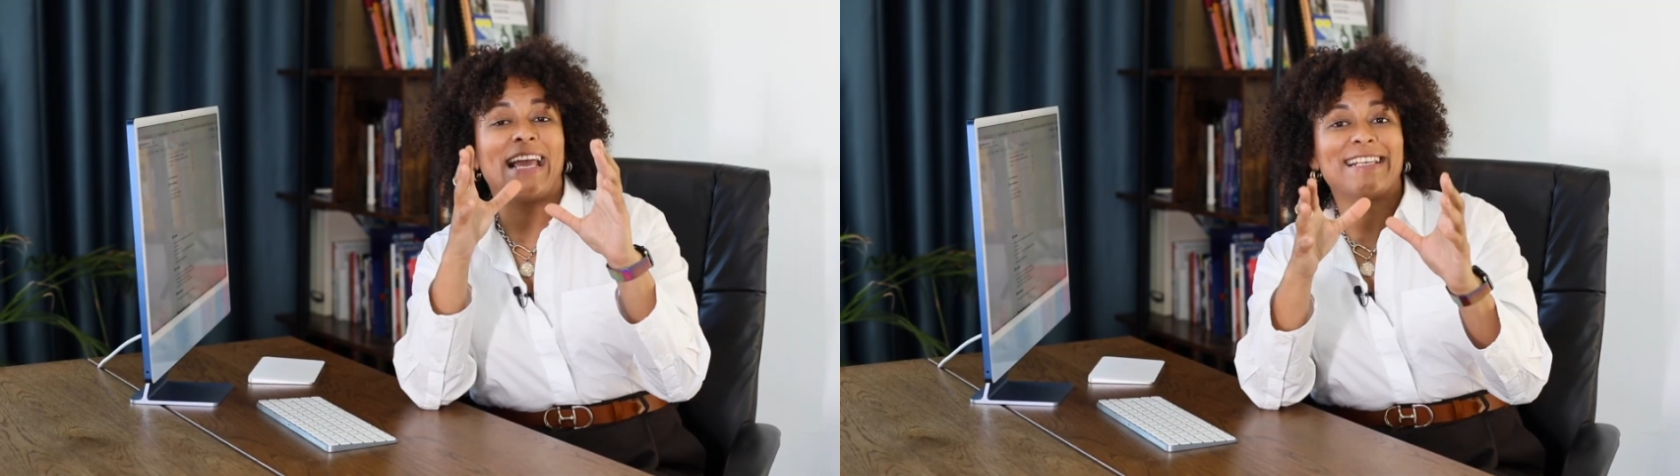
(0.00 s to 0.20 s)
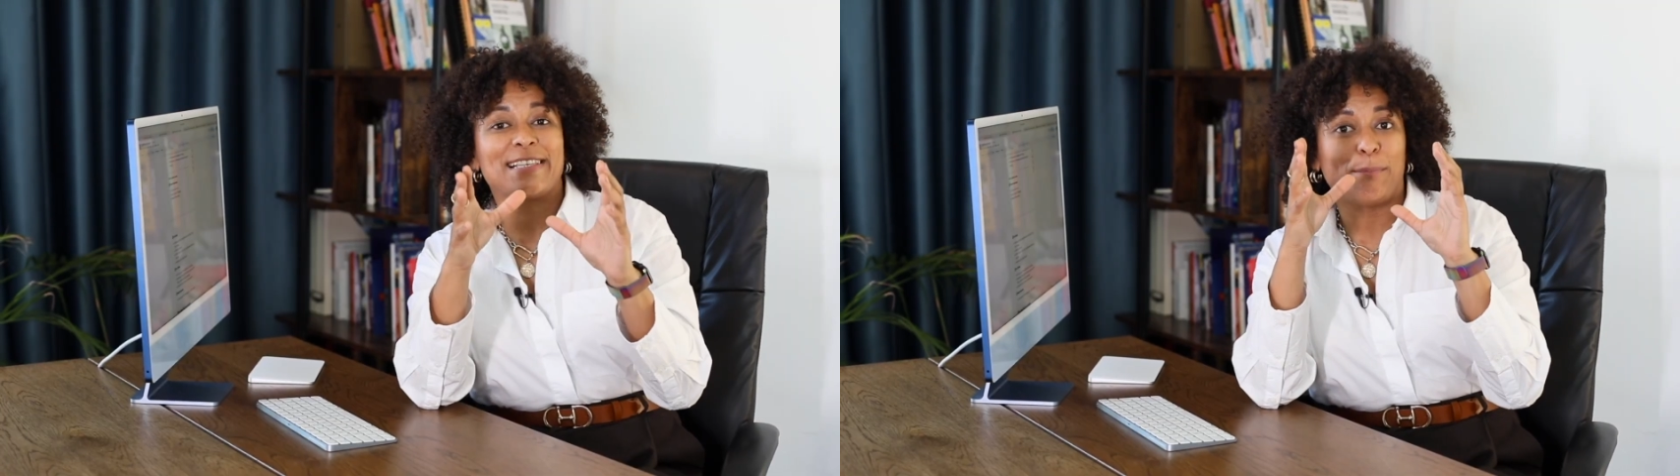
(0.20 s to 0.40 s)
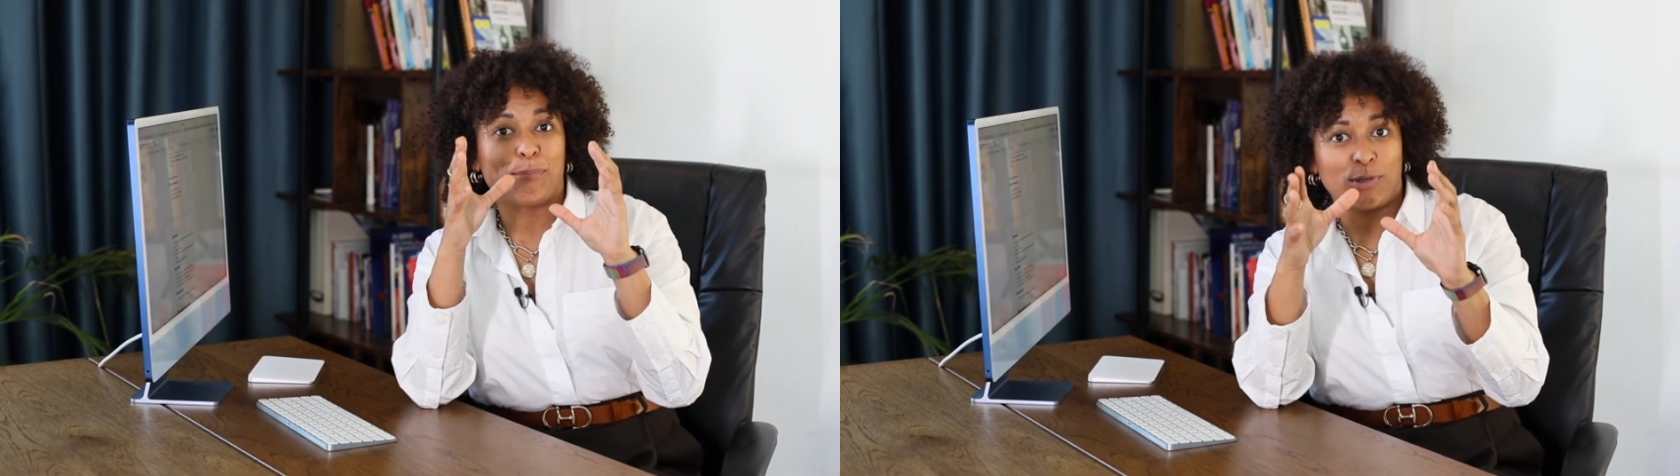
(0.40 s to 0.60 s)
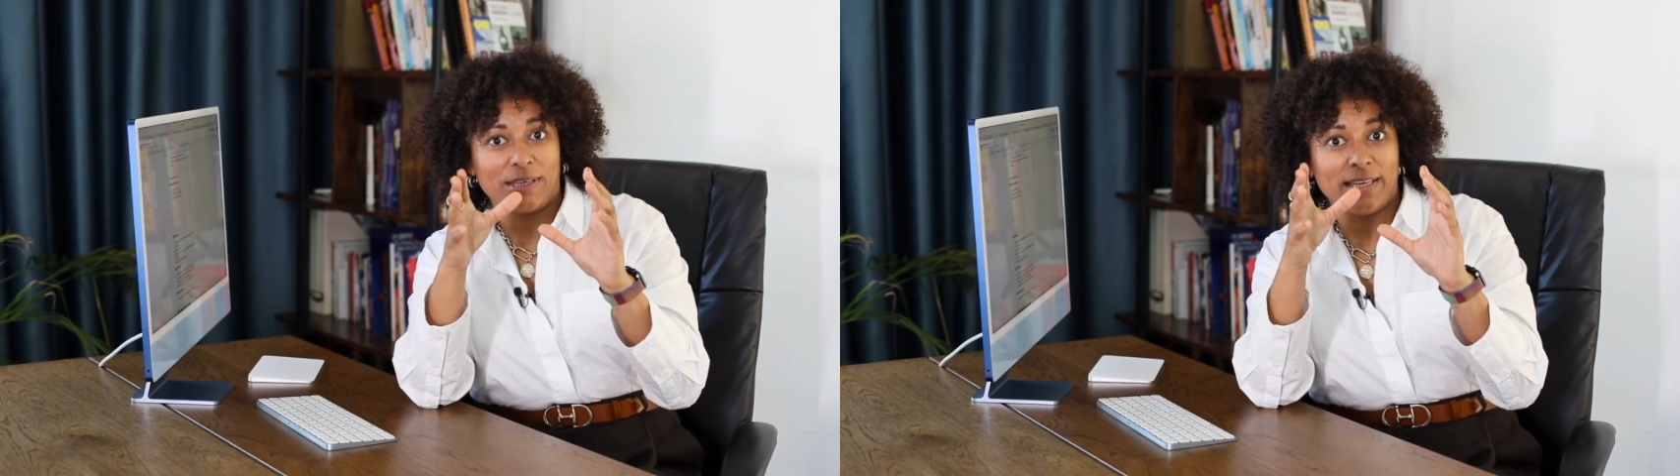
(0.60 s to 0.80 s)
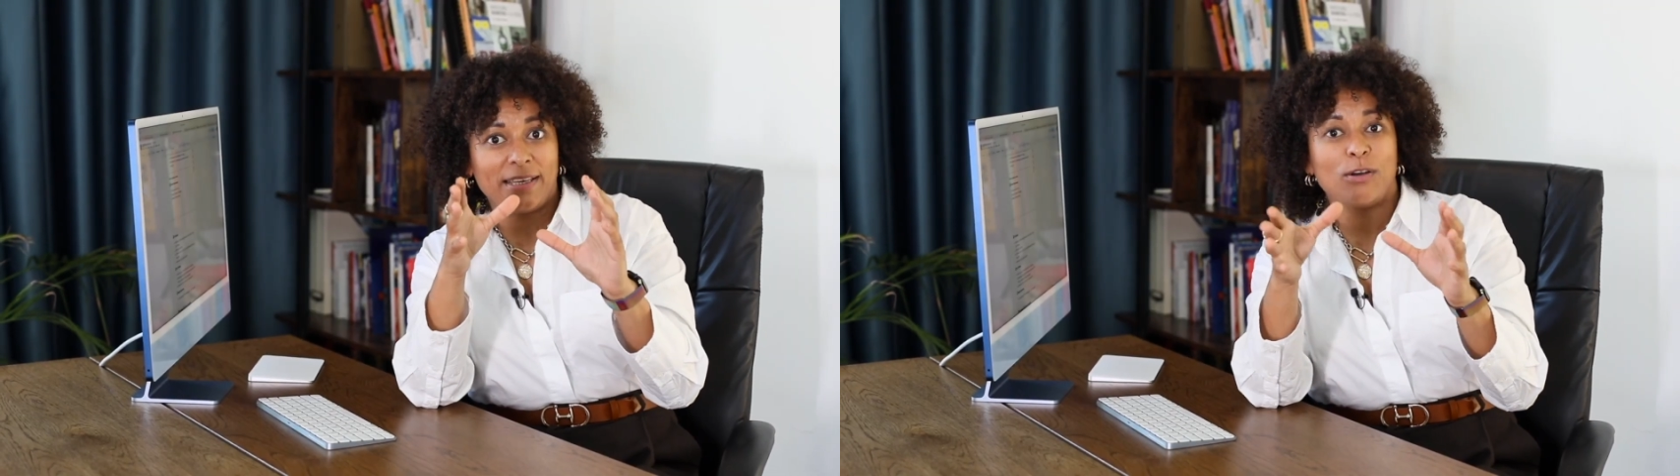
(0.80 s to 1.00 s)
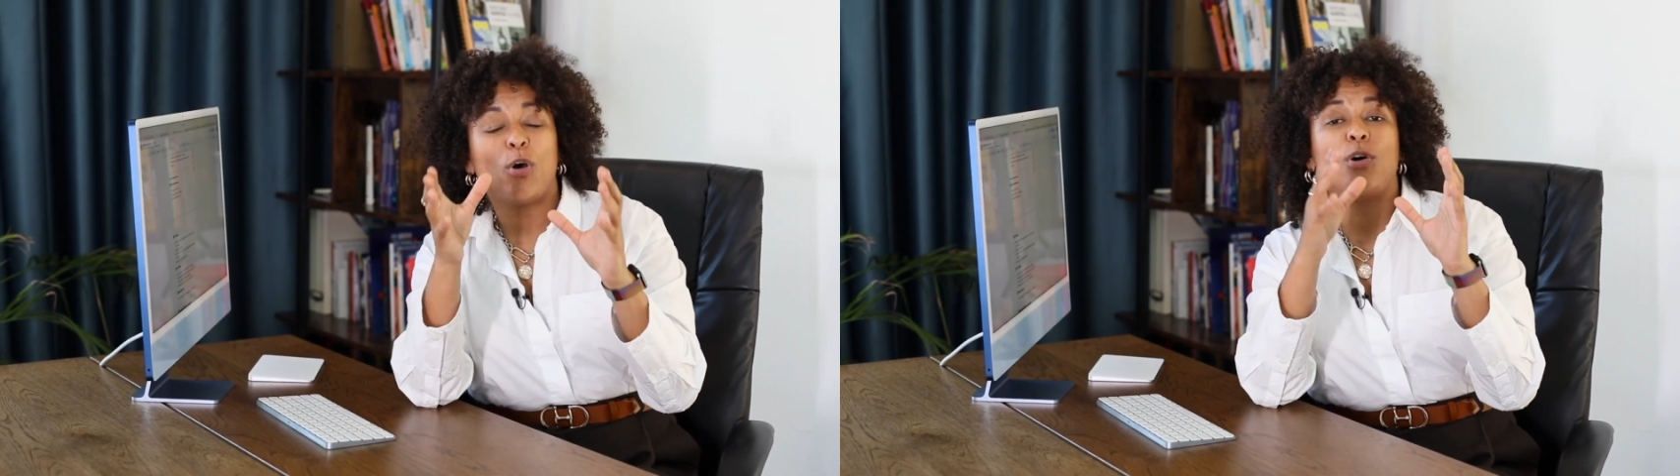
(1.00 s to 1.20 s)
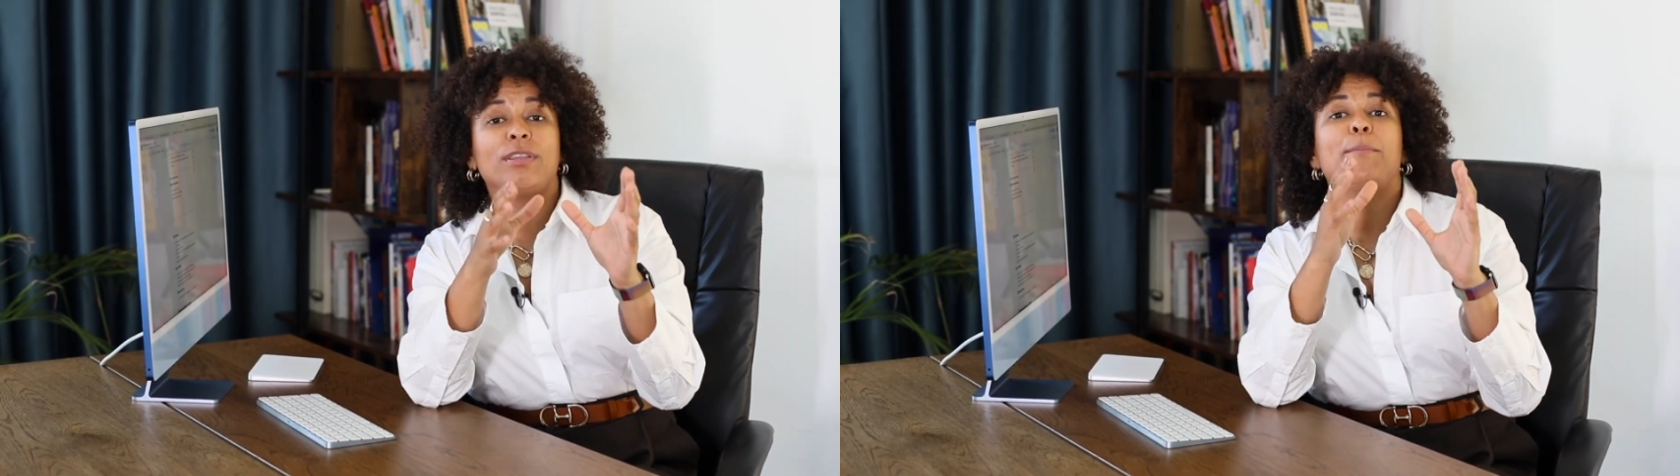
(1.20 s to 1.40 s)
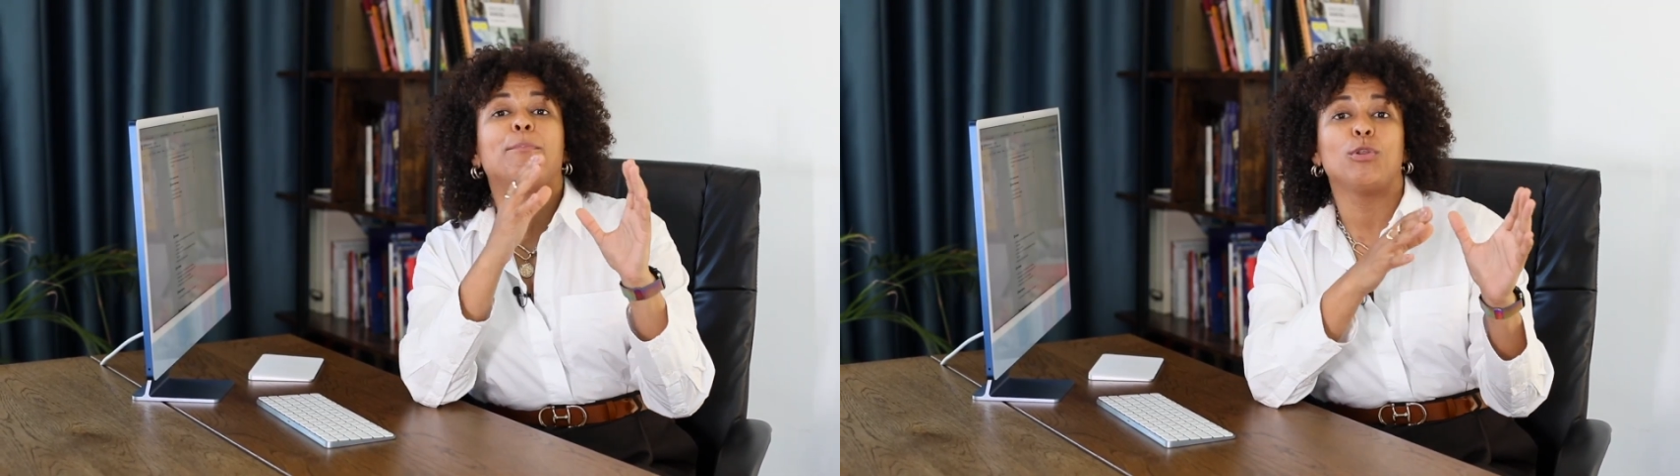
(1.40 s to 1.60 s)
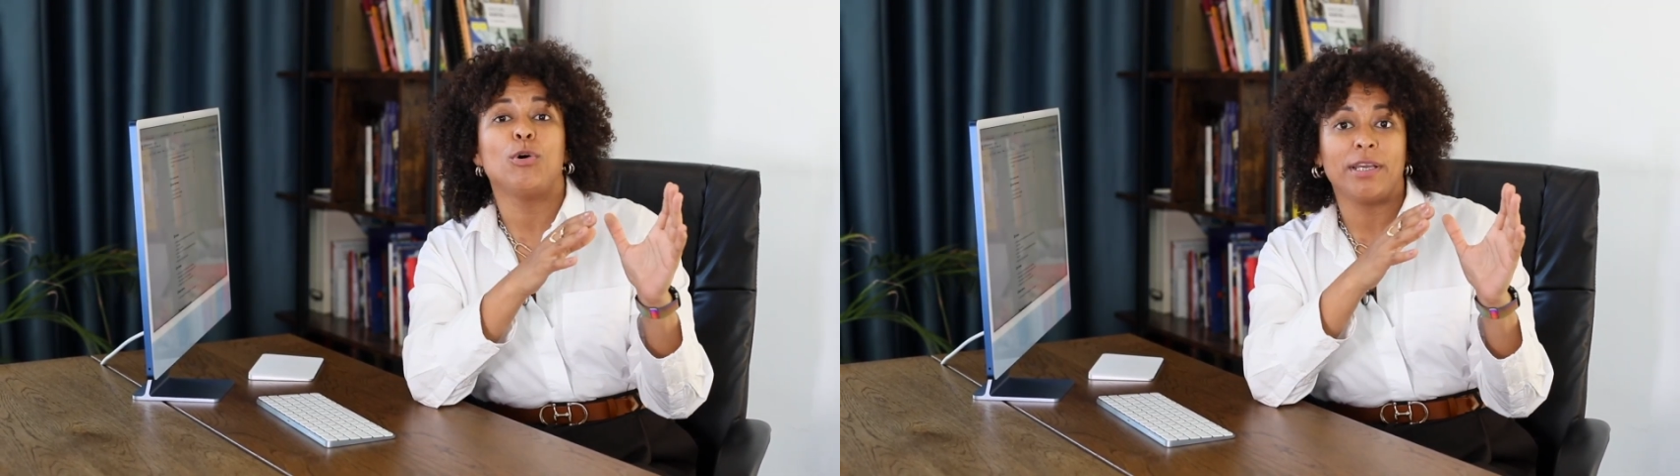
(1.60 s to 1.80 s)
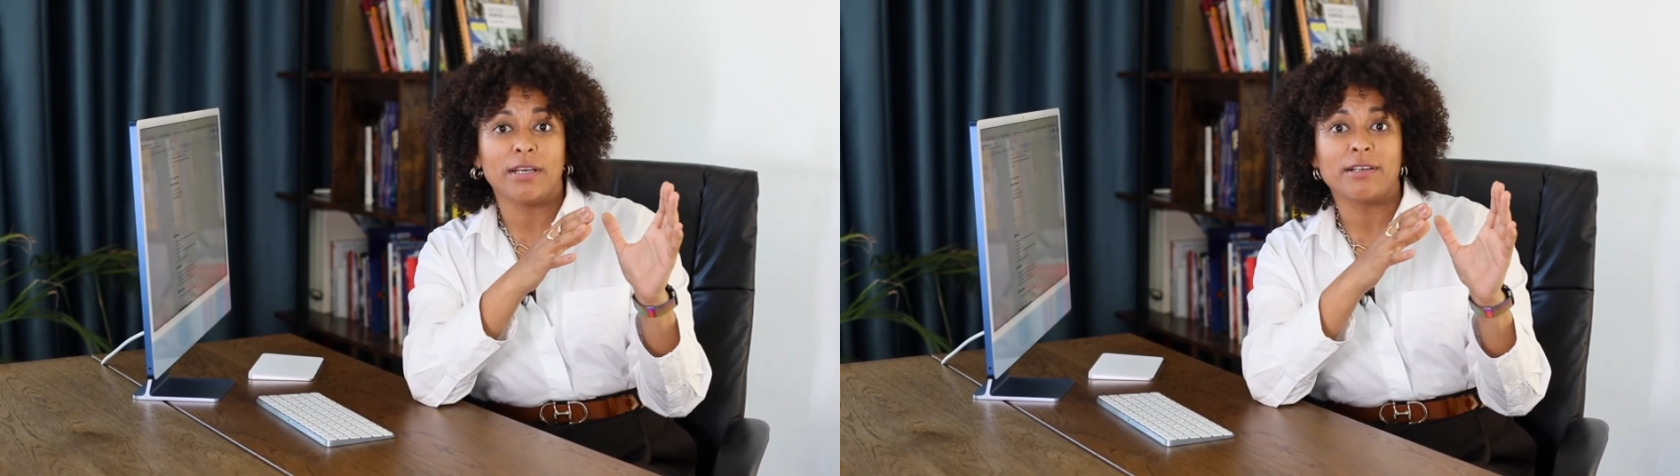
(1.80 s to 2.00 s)
as employee on
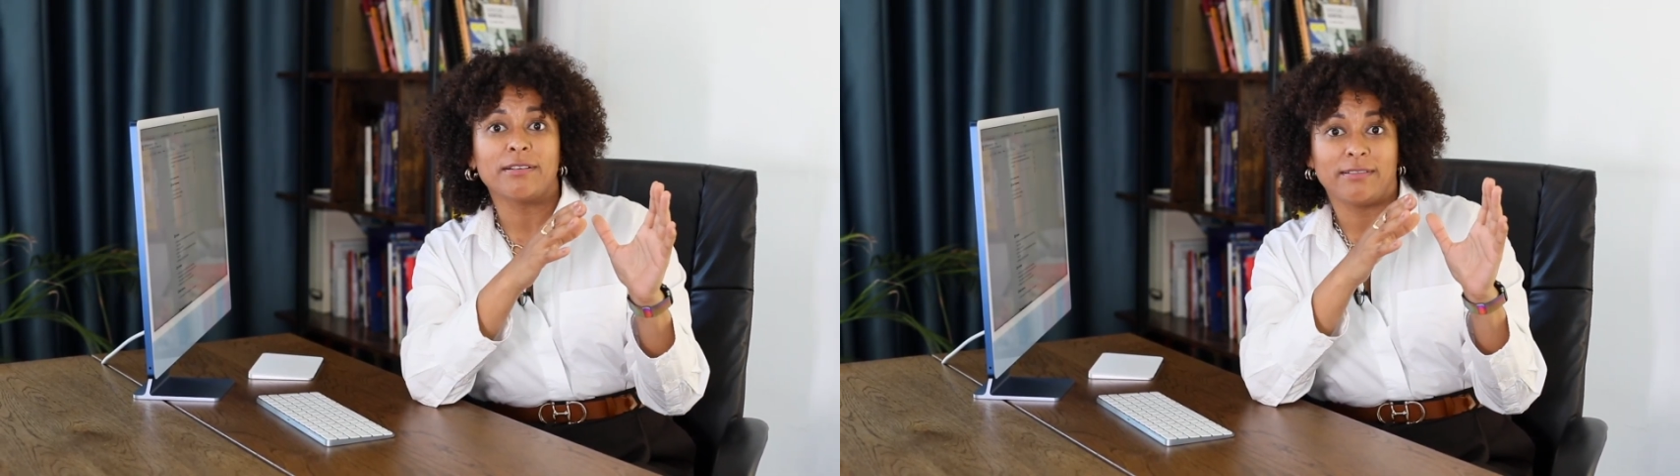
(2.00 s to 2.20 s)
employer,